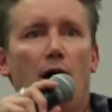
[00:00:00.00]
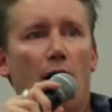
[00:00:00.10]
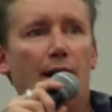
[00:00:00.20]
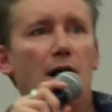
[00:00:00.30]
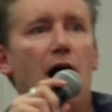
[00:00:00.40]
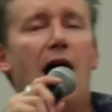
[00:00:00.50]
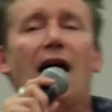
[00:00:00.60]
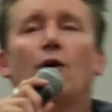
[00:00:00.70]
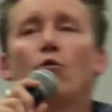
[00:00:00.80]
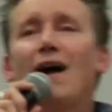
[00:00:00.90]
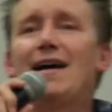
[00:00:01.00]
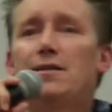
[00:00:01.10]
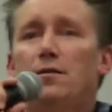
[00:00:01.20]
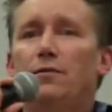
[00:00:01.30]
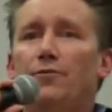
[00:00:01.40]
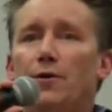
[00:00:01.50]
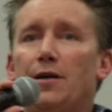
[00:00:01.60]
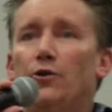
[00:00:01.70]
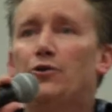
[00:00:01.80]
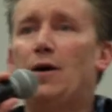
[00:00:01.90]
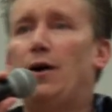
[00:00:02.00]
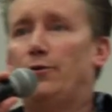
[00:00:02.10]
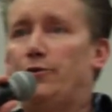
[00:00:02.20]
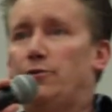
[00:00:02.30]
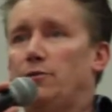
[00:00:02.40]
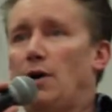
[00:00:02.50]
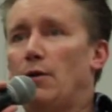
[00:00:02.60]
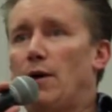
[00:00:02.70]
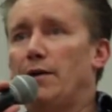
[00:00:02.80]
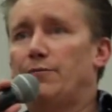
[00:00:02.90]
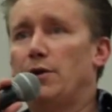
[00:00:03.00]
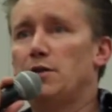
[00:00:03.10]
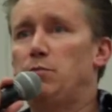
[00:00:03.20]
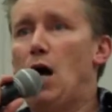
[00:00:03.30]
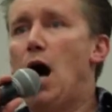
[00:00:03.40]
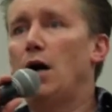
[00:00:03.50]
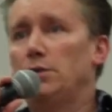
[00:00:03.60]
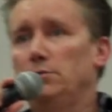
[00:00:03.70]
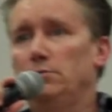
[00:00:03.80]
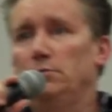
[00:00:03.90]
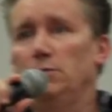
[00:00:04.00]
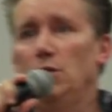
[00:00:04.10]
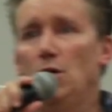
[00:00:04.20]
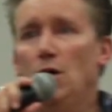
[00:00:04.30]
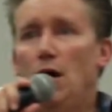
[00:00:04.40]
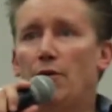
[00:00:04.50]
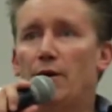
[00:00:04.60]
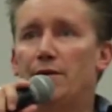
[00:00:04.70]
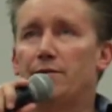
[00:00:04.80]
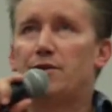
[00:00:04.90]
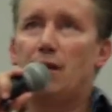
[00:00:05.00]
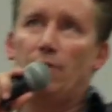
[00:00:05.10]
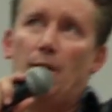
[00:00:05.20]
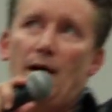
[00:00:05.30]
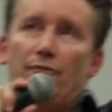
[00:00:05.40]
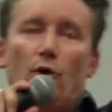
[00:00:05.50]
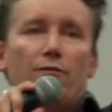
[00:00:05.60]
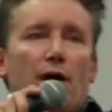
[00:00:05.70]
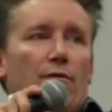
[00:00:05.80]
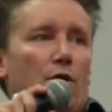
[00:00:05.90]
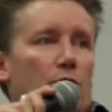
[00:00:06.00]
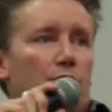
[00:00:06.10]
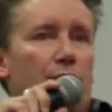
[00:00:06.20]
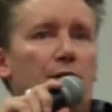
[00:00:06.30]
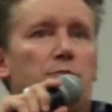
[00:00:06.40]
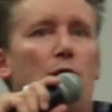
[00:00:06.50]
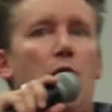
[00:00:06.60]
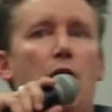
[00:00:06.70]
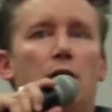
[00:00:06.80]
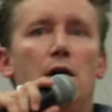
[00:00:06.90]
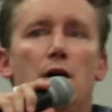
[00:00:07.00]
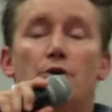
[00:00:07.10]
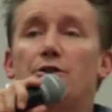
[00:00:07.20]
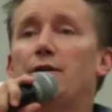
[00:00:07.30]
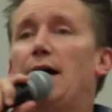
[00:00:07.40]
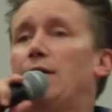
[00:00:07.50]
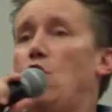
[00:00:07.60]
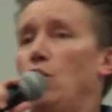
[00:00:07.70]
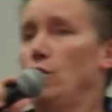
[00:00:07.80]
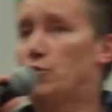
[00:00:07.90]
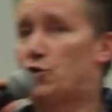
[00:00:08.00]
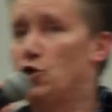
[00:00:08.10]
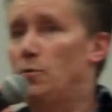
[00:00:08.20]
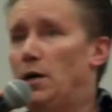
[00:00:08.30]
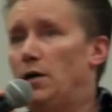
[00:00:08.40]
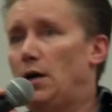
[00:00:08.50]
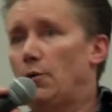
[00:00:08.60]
Alright, I write for Neil Strauss. I write for his blog. I've written several, about 4 or 5 articles for his blog. There's another guy, Carlos Zuma.